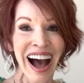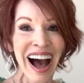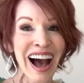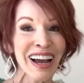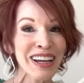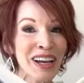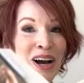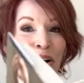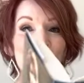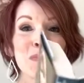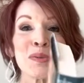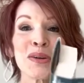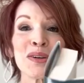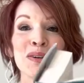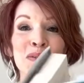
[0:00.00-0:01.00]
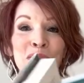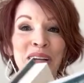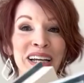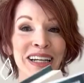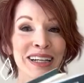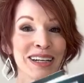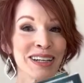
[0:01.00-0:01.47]
I hope you'll
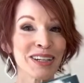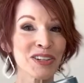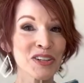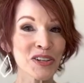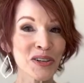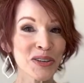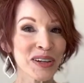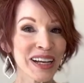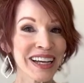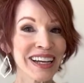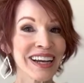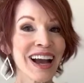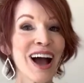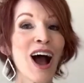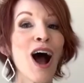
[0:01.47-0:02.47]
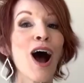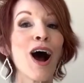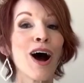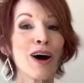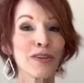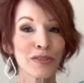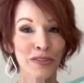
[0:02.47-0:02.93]
read and enjoy
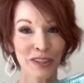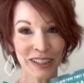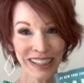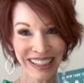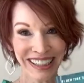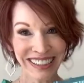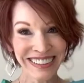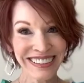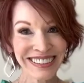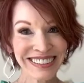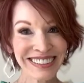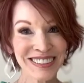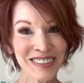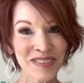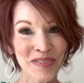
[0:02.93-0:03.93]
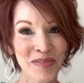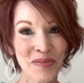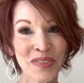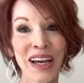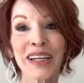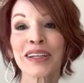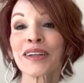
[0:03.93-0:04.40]
Overkill.
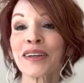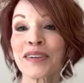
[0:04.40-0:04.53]
Thank